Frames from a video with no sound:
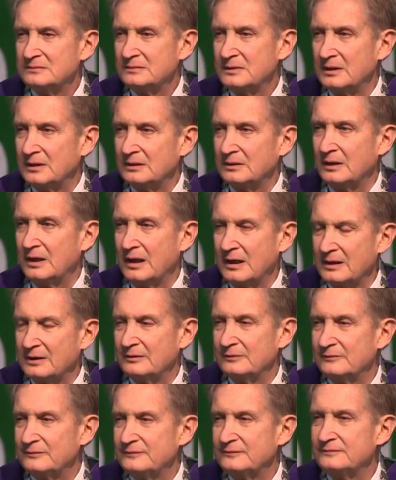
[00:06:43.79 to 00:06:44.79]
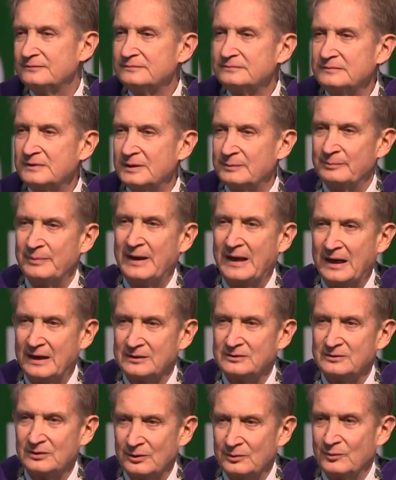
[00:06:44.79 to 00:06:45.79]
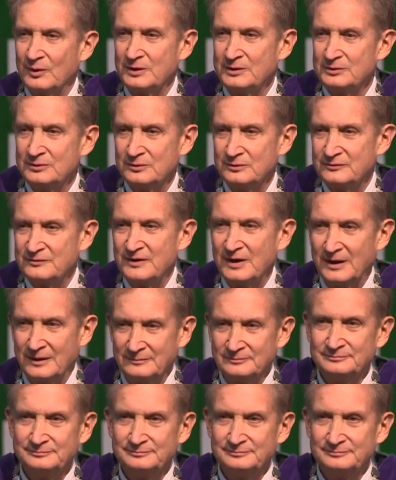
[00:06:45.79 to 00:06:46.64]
a lot of impact on what you've done.